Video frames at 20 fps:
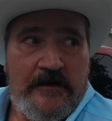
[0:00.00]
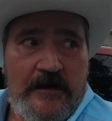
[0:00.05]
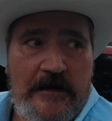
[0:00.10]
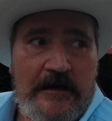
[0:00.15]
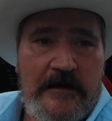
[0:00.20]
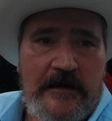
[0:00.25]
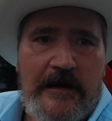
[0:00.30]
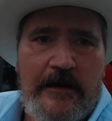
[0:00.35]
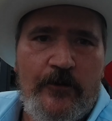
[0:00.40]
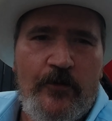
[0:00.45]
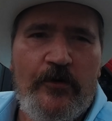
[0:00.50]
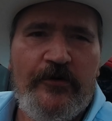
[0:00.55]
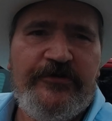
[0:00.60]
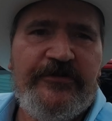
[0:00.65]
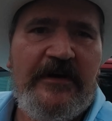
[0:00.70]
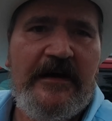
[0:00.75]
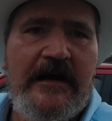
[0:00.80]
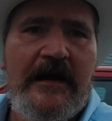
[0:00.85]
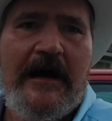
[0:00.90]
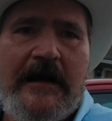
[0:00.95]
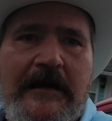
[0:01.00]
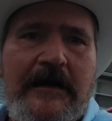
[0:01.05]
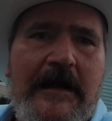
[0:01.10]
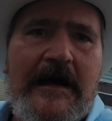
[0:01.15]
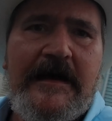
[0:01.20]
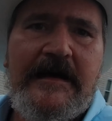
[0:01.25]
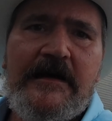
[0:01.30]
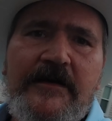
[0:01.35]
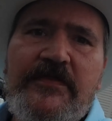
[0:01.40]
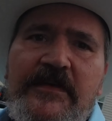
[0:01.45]
Uh, I will say I
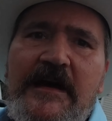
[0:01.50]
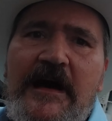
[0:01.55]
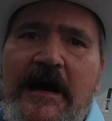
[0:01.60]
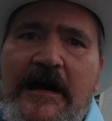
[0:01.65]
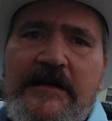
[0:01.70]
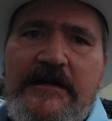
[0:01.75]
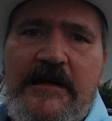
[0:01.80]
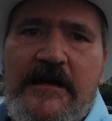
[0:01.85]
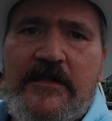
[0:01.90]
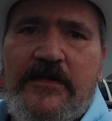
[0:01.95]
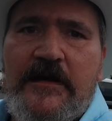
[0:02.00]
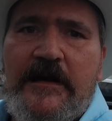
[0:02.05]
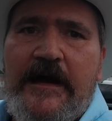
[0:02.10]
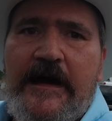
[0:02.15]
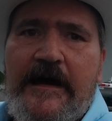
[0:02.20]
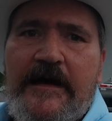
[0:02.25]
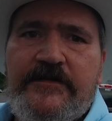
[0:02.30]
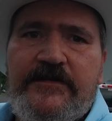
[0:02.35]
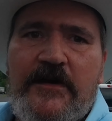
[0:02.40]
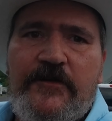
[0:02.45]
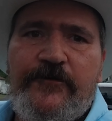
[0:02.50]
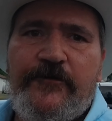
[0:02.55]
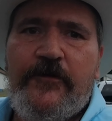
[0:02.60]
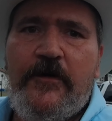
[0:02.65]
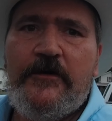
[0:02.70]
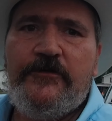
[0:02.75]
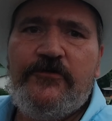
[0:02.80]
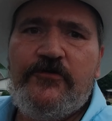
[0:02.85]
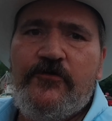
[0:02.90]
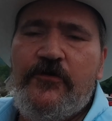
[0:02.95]
like the idea that it has a
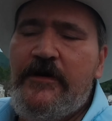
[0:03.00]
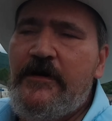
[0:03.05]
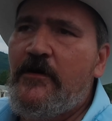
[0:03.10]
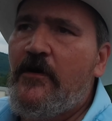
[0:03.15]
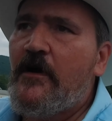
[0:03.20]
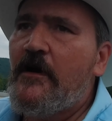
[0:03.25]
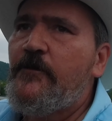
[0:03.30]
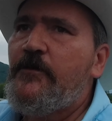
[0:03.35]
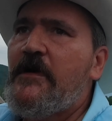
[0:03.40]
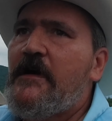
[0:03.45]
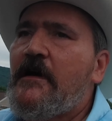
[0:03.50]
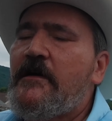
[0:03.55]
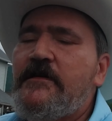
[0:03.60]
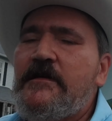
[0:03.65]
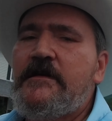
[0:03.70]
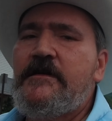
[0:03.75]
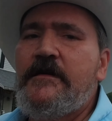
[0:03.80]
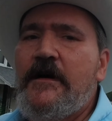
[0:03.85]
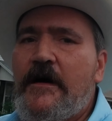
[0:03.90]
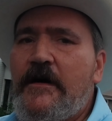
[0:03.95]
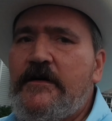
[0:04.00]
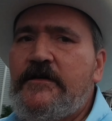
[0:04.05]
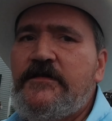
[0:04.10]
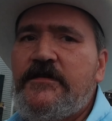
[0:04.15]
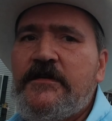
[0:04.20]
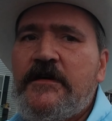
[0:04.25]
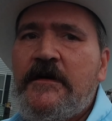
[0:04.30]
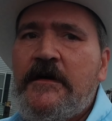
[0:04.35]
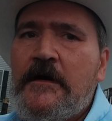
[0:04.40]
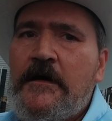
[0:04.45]
front screen on it because it does
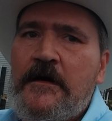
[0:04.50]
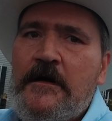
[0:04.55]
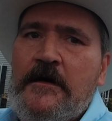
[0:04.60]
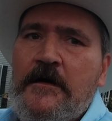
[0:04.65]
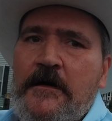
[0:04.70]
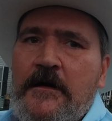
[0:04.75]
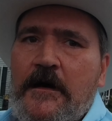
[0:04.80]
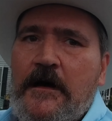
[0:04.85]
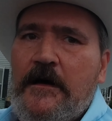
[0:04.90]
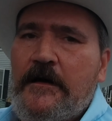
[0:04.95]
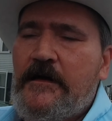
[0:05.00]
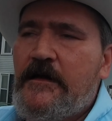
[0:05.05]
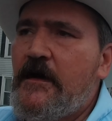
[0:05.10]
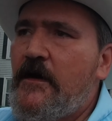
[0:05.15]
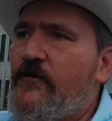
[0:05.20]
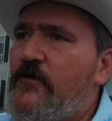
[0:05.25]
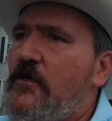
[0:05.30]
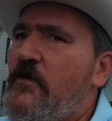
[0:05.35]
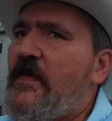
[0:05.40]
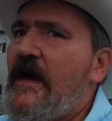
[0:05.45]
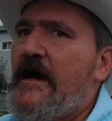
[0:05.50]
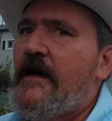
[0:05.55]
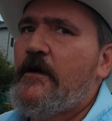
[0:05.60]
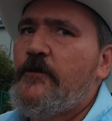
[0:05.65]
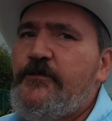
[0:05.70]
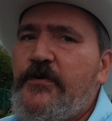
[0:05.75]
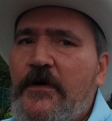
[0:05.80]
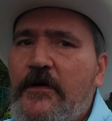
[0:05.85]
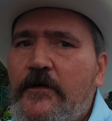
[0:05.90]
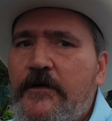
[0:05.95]
uh, give you that
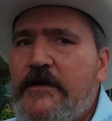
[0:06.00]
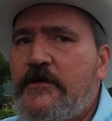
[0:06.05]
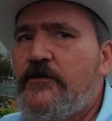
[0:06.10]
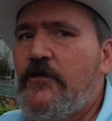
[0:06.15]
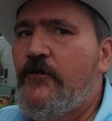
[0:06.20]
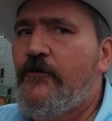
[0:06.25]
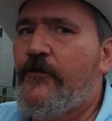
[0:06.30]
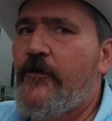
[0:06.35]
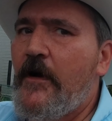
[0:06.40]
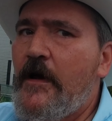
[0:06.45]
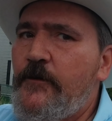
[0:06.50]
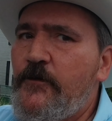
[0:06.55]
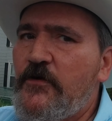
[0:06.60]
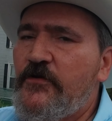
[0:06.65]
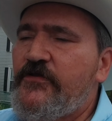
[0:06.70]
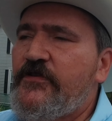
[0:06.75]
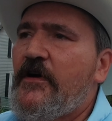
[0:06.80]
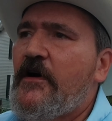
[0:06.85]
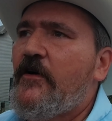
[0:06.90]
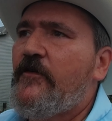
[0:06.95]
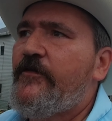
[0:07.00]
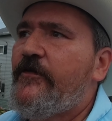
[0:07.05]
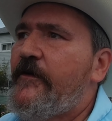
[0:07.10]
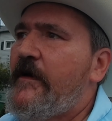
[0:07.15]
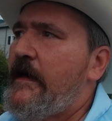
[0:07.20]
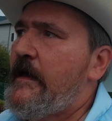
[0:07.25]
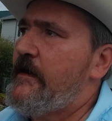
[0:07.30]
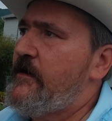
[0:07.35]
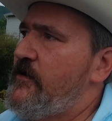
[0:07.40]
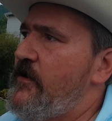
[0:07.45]
ability to frame yourself
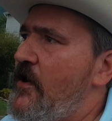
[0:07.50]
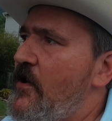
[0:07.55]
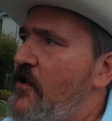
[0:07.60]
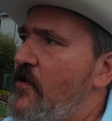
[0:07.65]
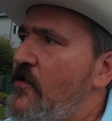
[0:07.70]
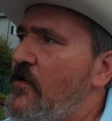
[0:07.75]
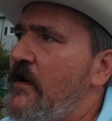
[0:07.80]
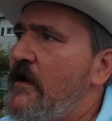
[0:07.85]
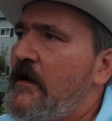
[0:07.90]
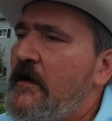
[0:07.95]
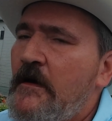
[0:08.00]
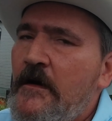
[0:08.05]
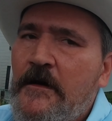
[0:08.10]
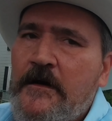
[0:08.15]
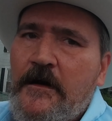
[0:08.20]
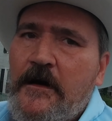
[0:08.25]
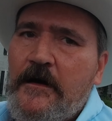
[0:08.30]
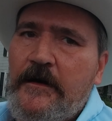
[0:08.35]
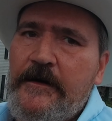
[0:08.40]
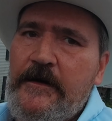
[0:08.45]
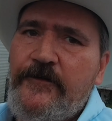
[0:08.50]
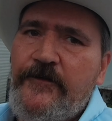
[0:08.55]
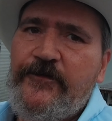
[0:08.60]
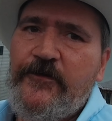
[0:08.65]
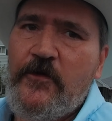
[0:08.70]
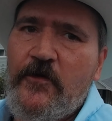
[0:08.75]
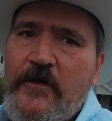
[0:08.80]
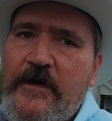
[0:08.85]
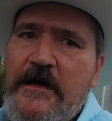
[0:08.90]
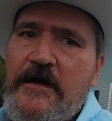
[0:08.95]
and know uh, if
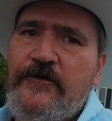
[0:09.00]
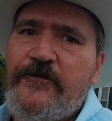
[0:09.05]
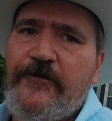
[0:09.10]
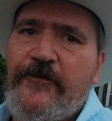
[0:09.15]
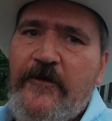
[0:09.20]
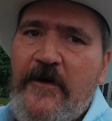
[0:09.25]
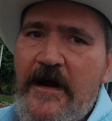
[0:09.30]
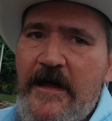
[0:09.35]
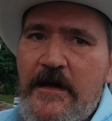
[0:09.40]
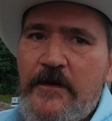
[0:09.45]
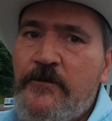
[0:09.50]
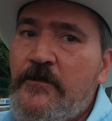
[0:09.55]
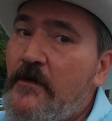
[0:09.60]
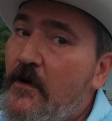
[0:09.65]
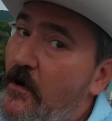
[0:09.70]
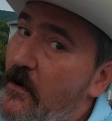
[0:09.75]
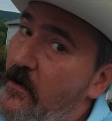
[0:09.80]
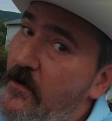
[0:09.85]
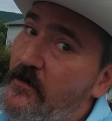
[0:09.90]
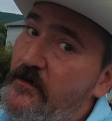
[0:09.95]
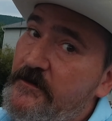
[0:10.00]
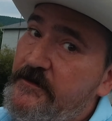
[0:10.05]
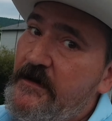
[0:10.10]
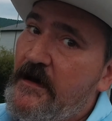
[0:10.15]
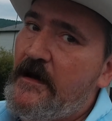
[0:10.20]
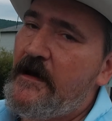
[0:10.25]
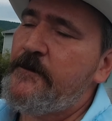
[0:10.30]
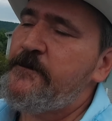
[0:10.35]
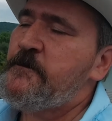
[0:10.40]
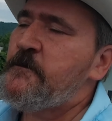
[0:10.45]
you're in frame all the
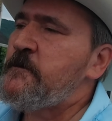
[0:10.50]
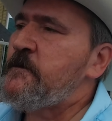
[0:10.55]
time.